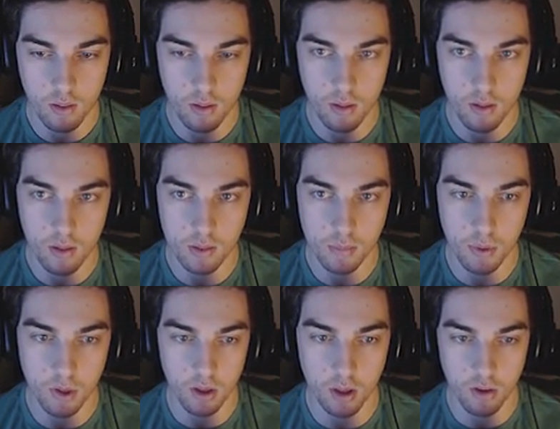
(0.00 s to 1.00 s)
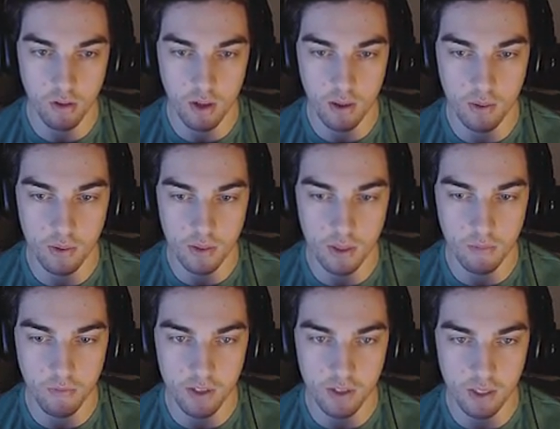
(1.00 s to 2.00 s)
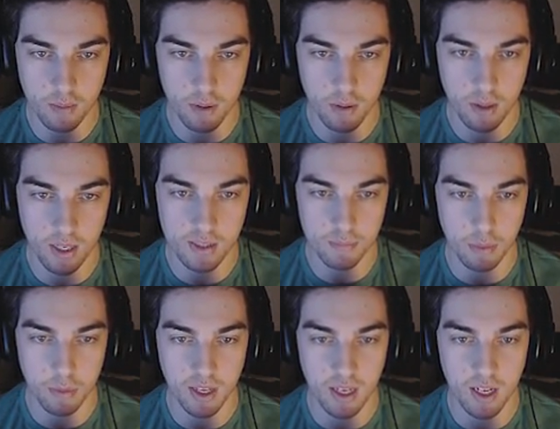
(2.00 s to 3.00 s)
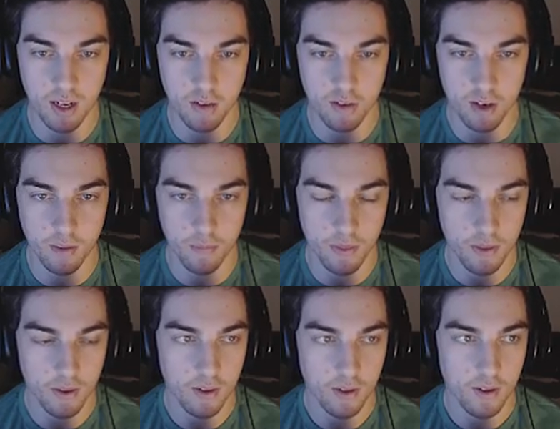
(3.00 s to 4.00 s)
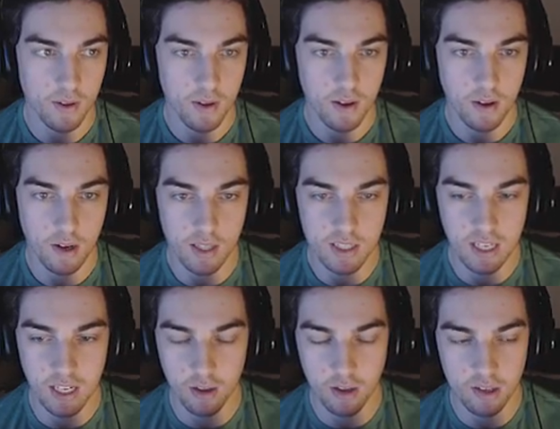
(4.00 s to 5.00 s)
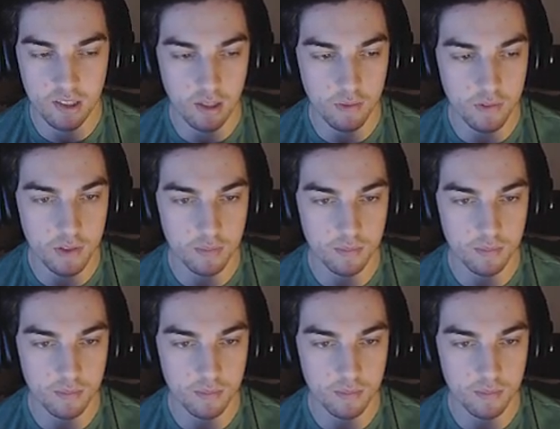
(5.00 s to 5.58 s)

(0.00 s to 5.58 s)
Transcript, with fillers: There's a body on the ground and a flashing blue light. That's probably the key card, right? Uh, let's heal ourselves.